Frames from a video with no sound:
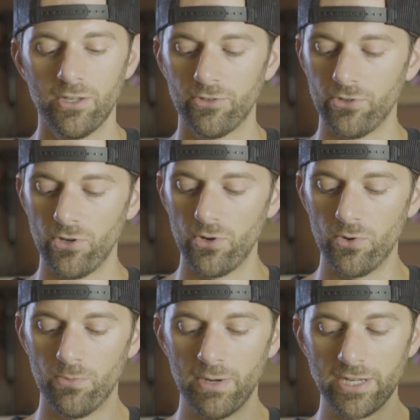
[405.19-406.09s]

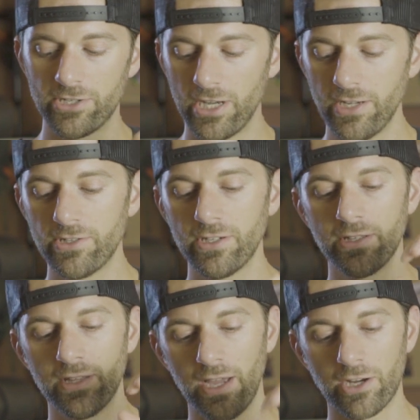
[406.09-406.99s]
so by
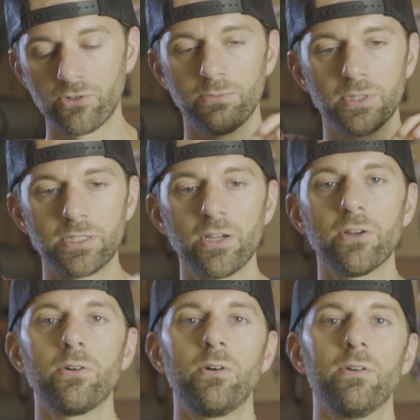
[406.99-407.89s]
changing the actual
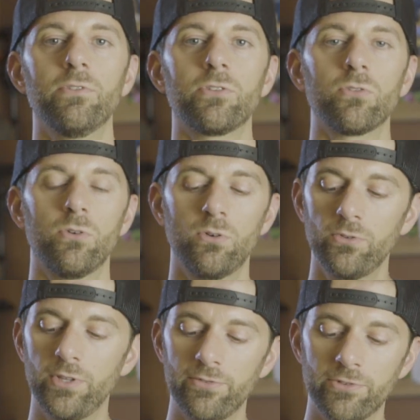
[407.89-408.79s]
material of the
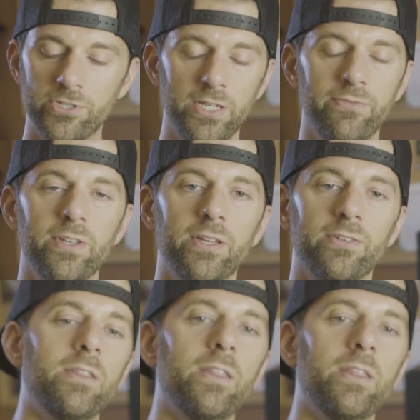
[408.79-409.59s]
sole, they've achieved this.